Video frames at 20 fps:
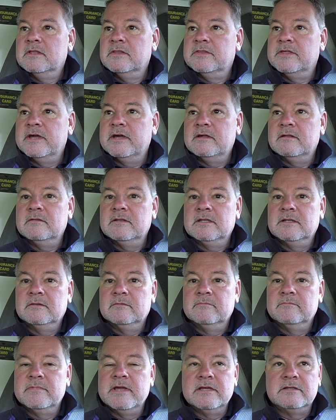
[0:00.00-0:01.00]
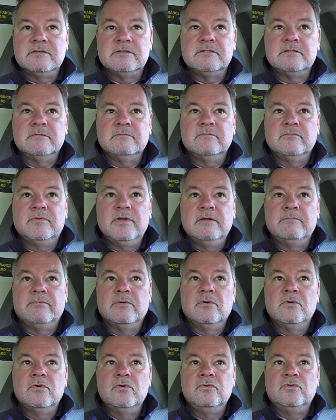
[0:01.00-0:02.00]
that makes
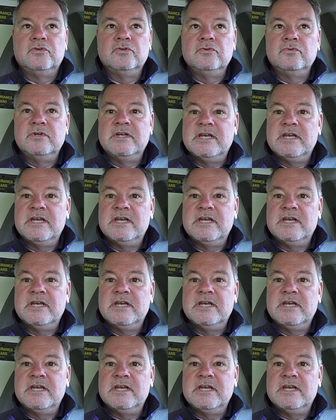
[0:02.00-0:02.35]
people who do